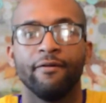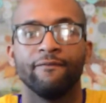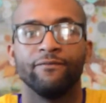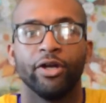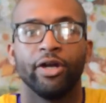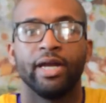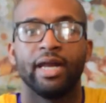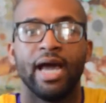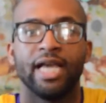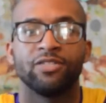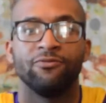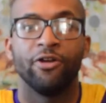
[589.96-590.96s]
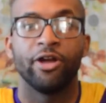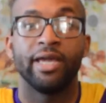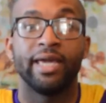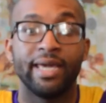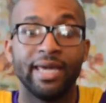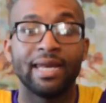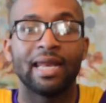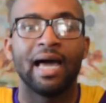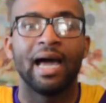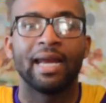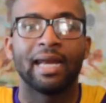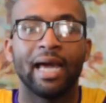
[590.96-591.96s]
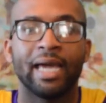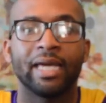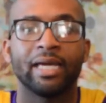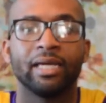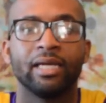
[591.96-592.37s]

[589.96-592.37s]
Very nice, very inline like.